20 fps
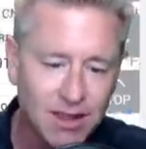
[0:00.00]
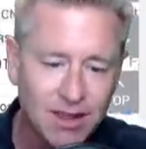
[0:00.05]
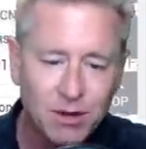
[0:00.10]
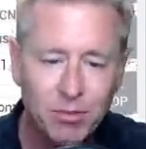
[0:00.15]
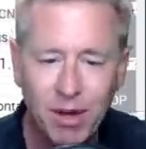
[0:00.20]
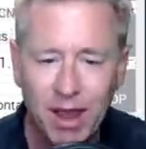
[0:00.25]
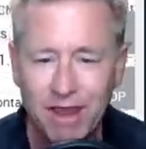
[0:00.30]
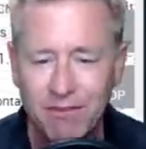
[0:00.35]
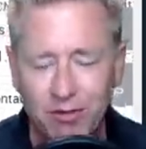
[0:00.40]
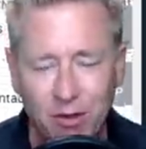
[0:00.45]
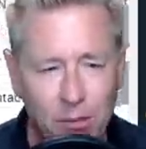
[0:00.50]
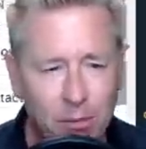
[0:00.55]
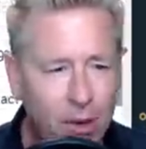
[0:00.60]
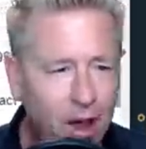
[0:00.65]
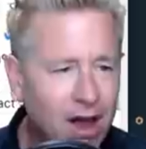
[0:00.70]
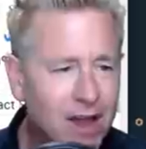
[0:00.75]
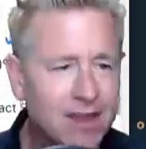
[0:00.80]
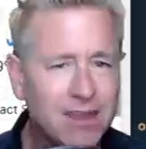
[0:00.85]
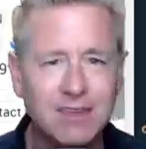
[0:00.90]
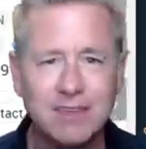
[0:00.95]
You buy it for a
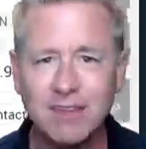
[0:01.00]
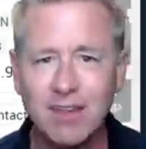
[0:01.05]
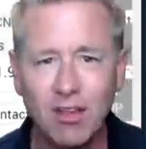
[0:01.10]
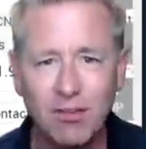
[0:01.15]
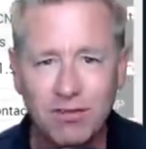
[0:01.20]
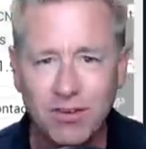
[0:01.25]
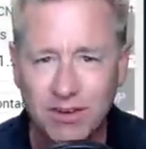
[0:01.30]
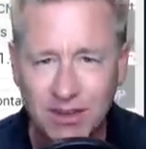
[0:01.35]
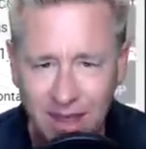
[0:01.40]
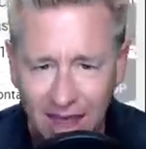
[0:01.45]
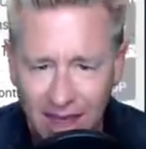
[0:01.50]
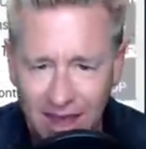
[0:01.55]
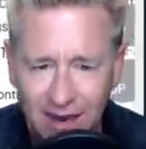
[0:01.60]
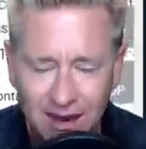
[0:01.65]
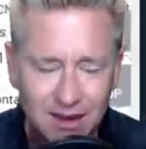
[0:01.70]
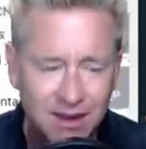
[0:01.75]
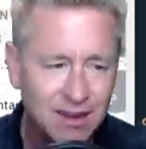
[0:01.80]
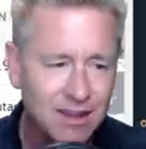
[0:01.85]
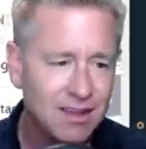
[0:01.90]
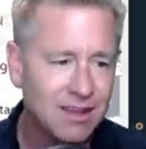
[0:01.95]
buck, you sell it for
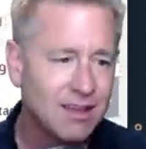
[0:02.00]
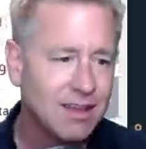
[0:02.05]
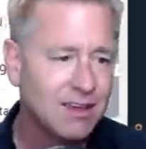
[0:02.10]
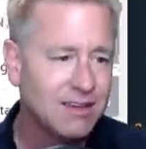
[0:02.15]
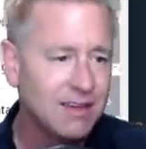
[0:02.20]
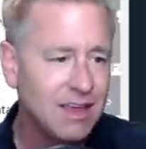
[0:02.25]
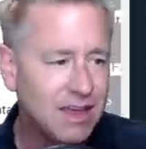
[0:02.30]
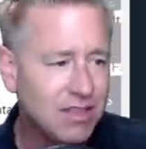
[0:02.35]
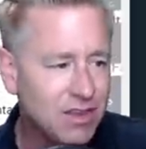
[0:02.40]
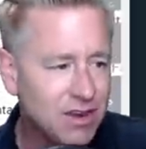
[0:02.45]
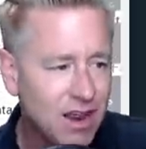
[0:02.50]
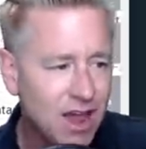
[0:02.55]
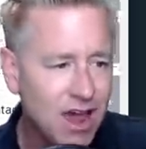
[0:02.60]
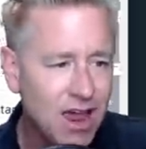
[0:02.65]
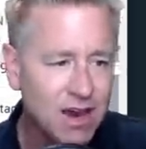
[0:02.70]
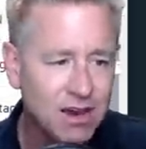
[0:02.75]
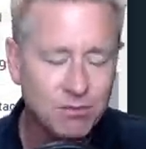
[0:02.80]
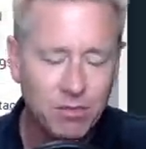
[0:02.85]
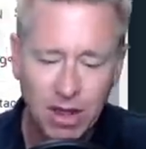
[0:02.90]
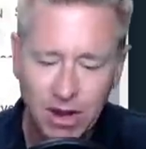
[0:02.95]
ten, take the
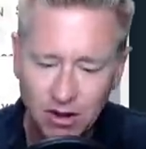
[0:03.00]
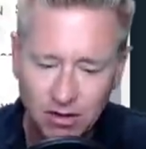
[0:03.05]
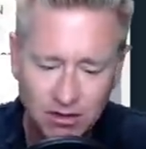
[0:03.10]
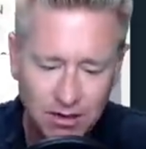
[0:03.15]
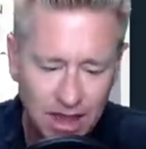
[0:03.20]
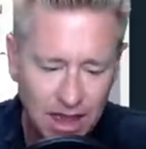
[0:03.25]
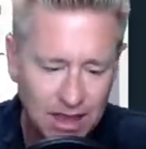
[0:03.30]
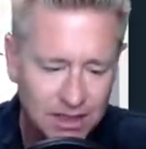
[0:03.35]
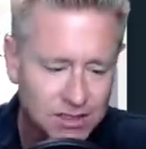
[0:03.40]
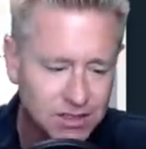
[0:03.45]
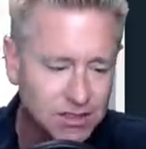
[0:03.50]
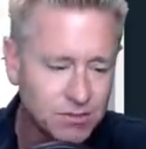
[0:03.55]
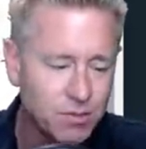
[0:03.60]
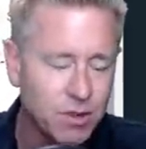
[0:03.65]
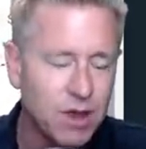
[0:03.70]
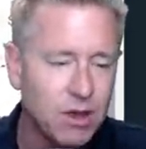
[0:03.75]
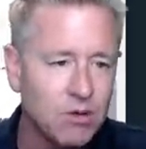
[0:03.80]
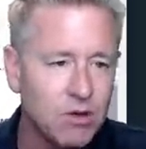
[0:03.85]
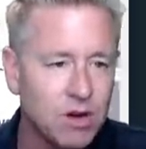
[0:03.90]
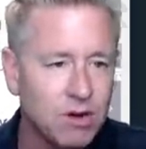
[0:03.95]
nine, pay your taxes,
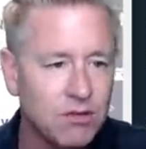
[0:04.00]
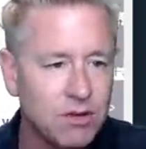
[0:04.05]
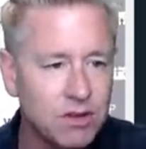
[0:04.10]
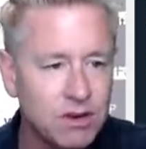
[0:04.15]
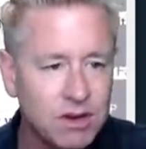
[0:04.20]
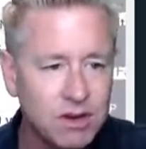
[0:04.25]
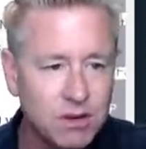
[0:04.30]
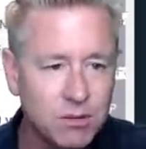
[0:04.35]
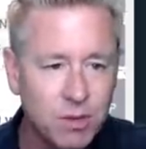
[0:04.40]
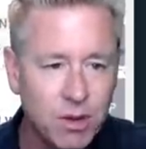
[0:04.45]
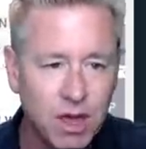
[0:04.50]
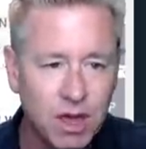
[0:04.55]
pay whatever you need to